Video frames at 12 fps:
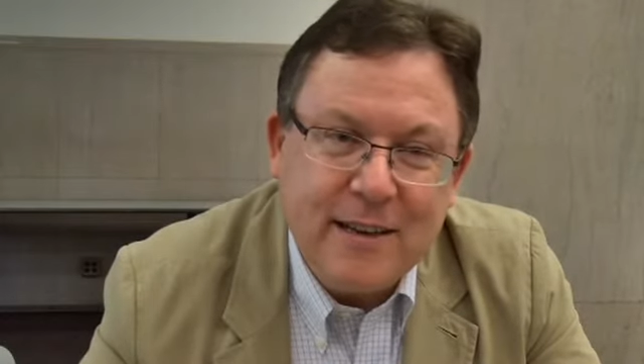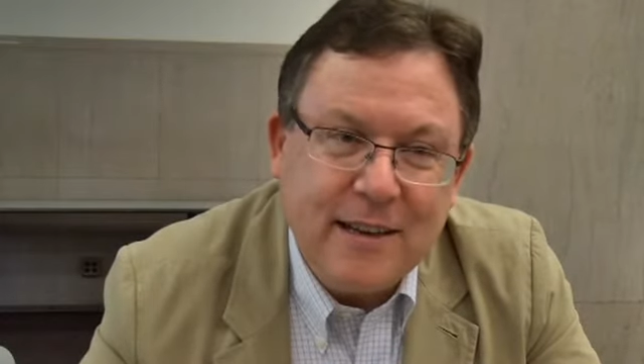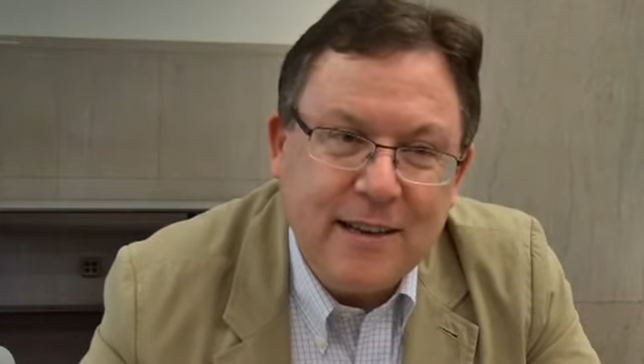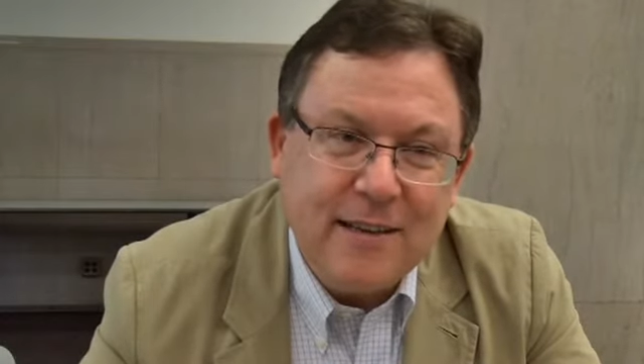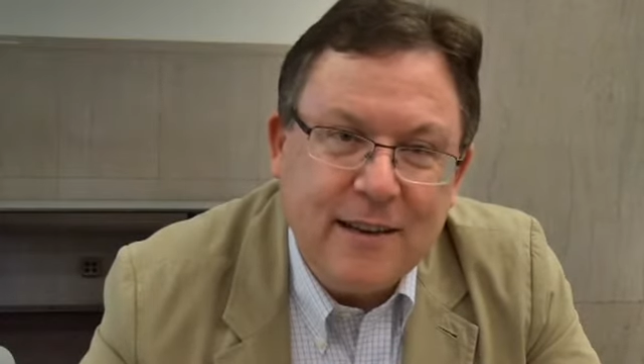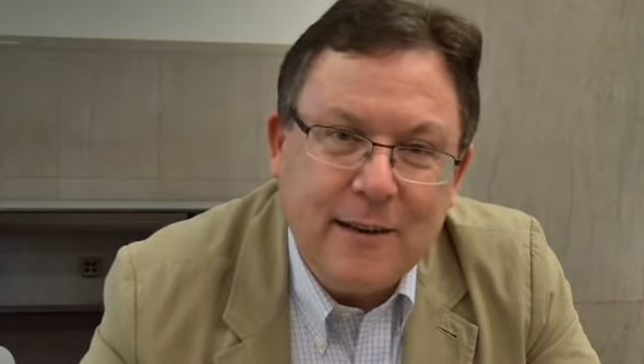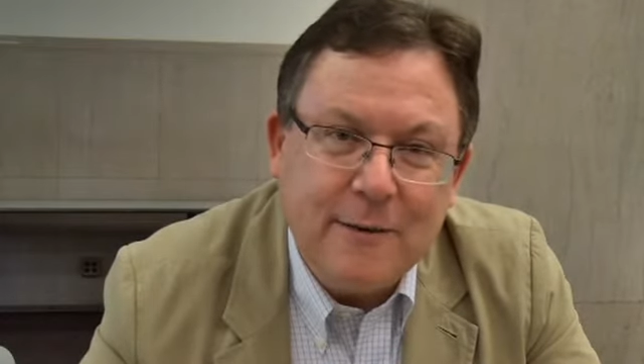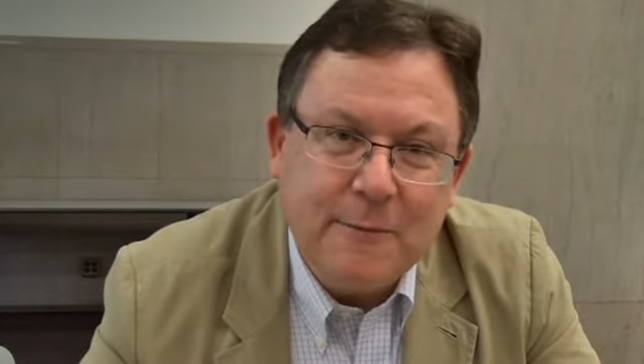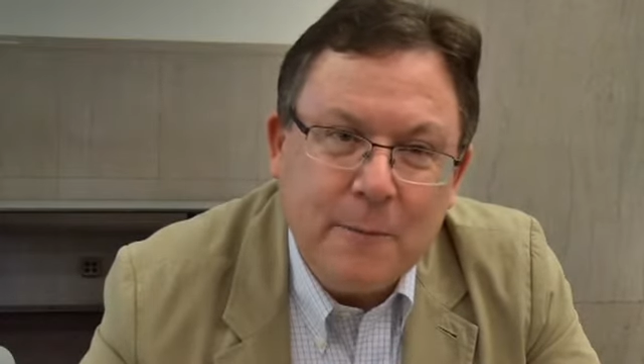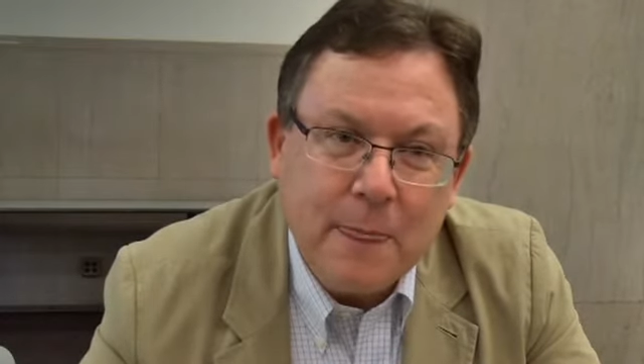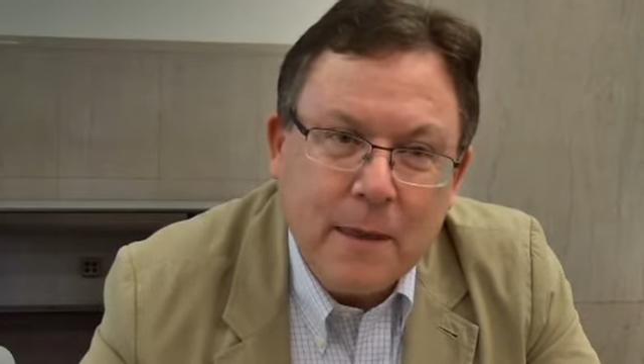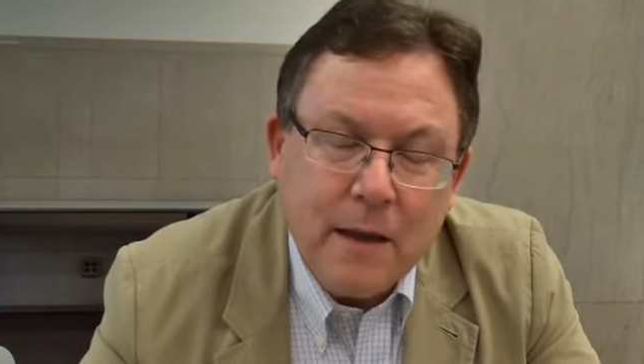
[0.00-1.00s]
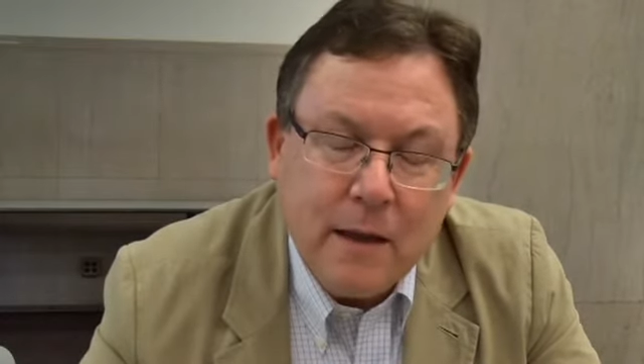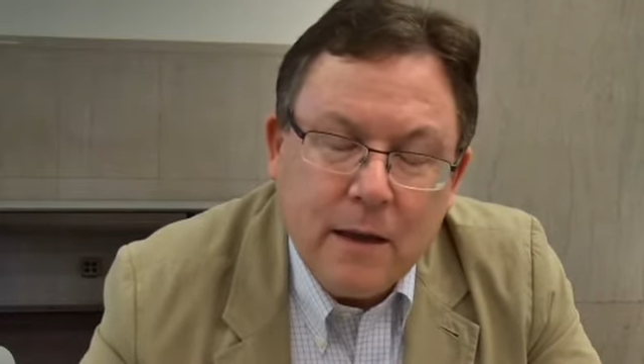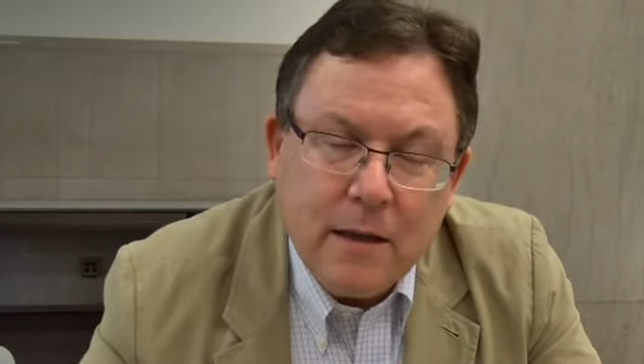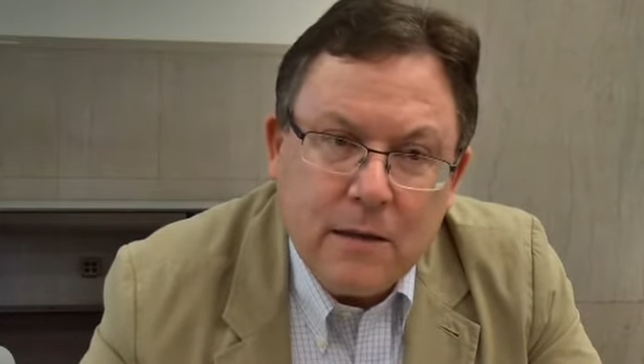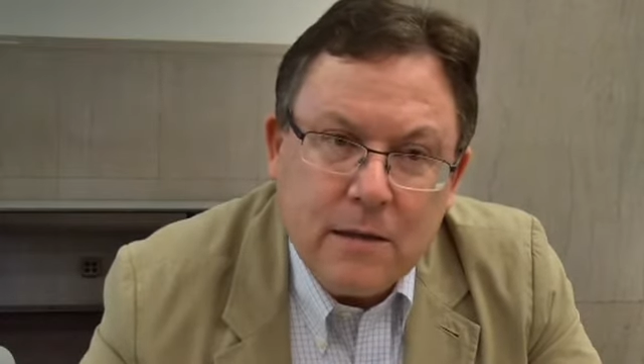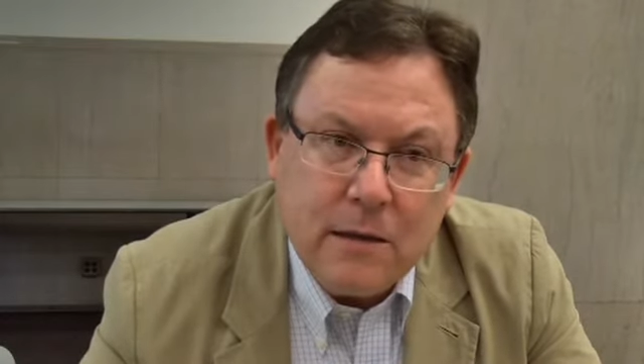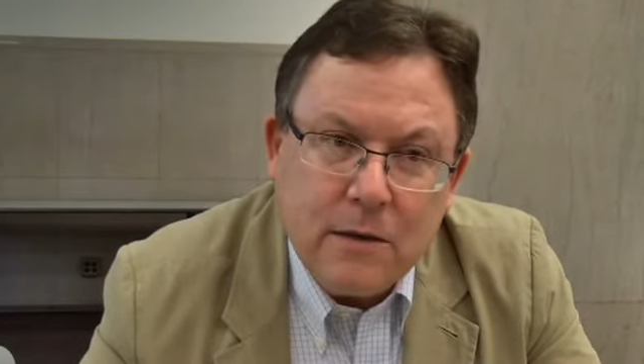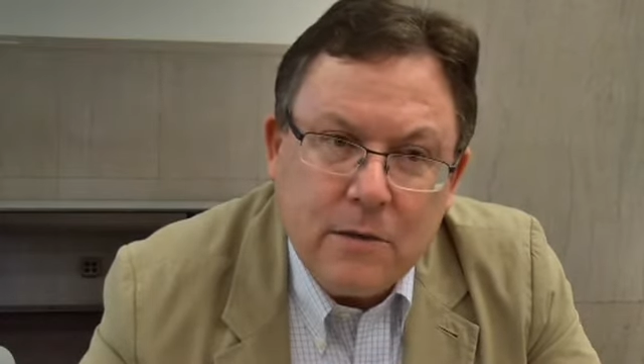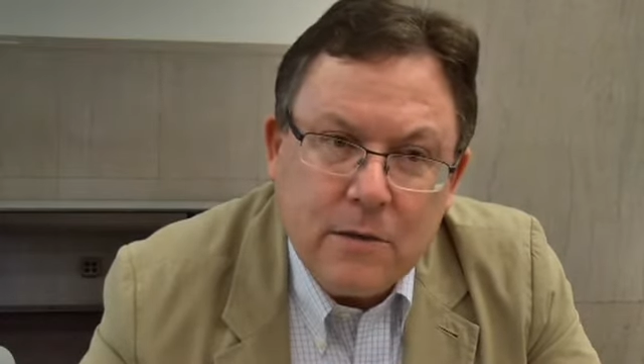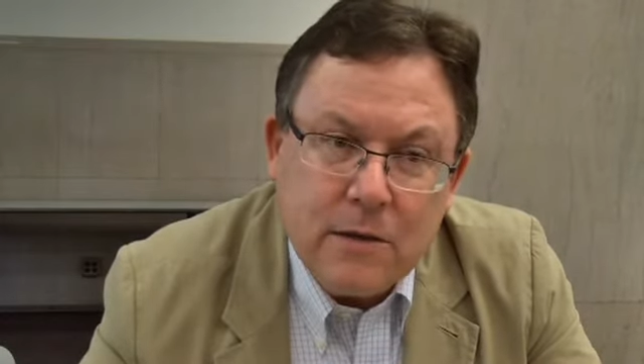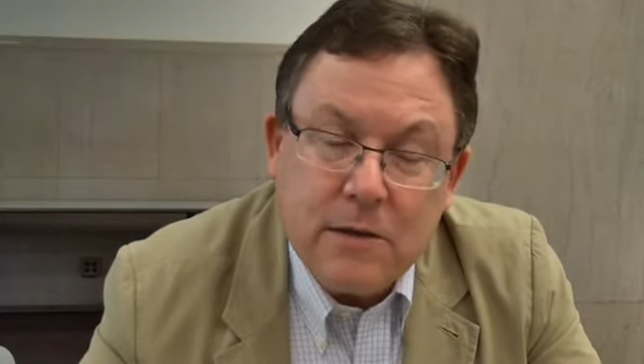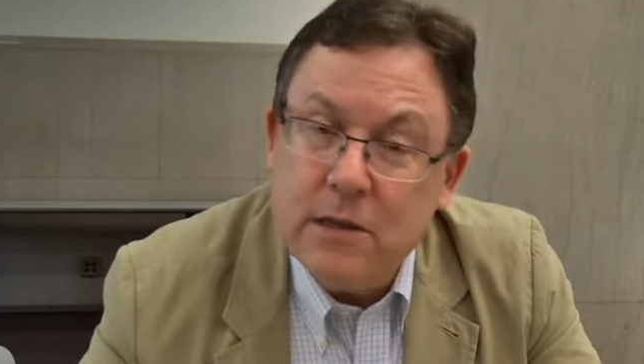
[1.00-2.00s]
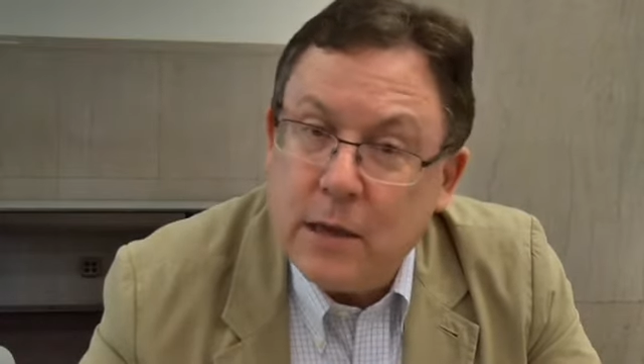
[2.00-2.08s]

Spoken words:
I can tell. So there's